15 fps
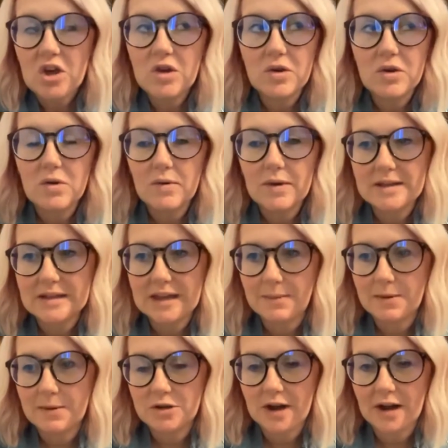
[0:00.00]
Who is
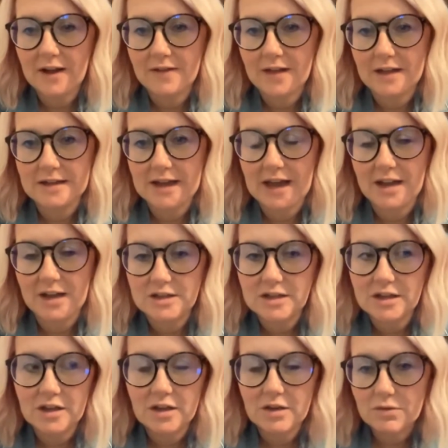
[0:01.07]
keeping track of that data? Do
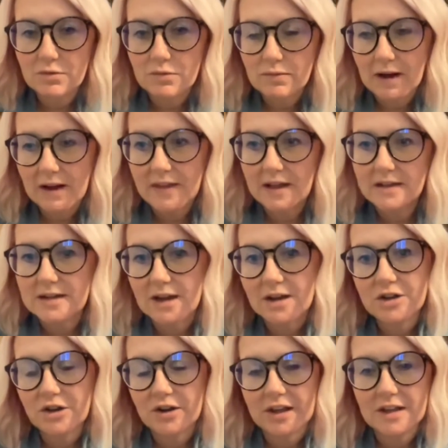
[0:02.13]
you write that down?
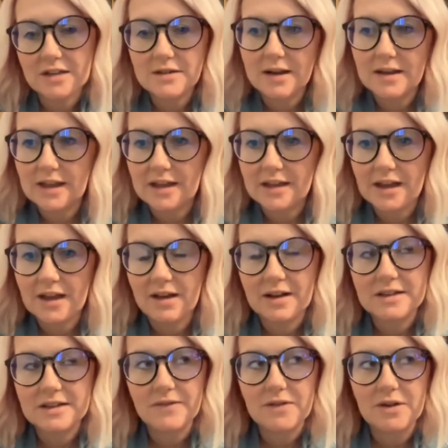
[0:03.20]
Do your kids write that down?
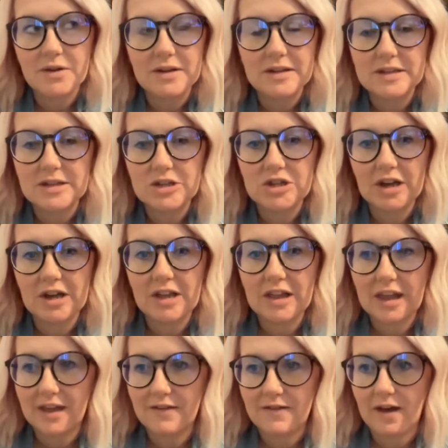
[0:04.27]
Because I've noticed the
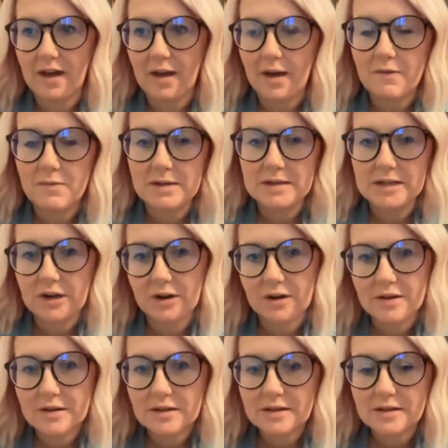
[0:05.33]
juggling of of
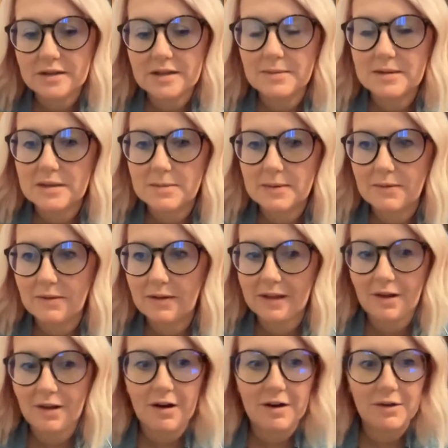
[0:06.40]
materials seems to be really
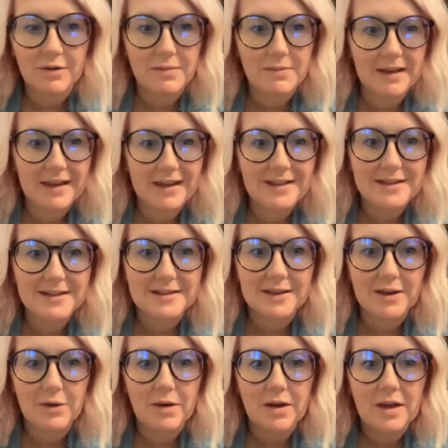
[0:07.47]
hard with my kids.
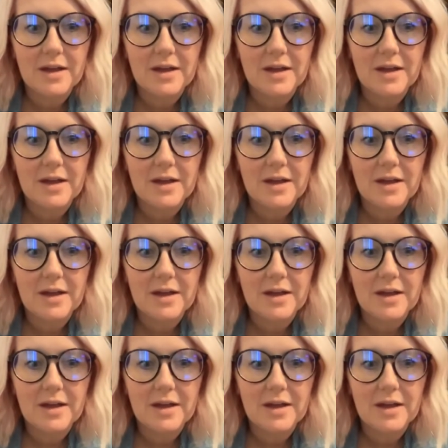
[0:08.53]
So